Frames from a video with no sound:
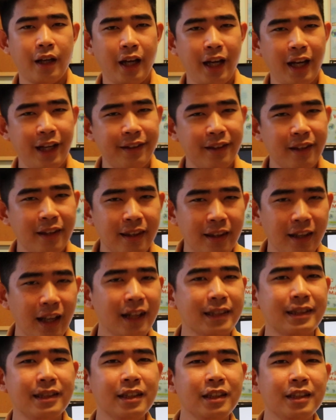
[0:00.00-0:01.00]
And
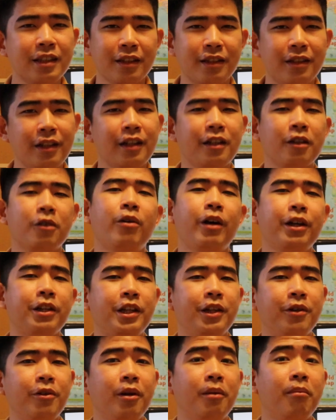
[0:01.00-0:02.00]
lastly, the third
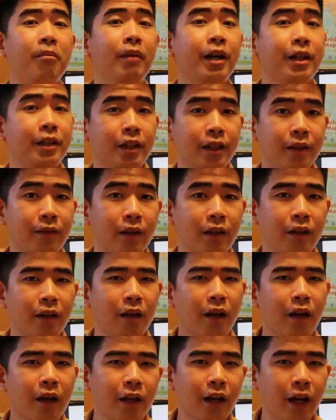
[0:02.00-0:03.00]
criteria, money.
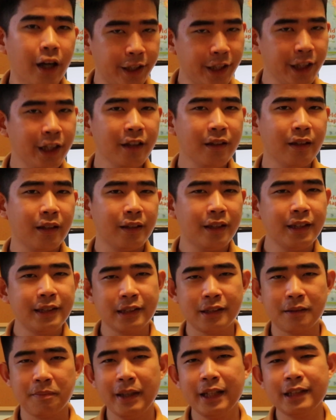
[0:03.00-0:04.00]
Again,
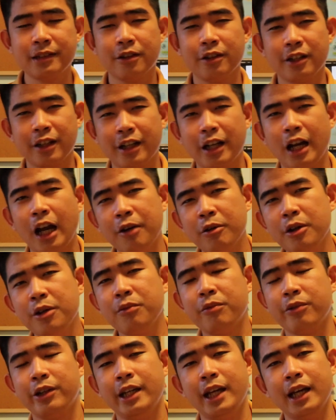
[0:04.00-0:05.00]
this is based on the
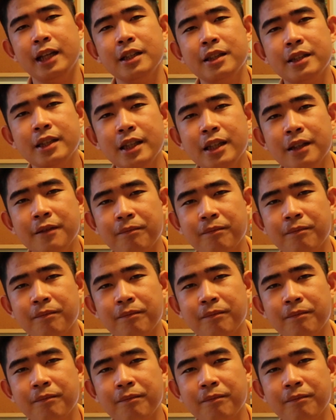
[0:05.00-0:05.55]
current reality.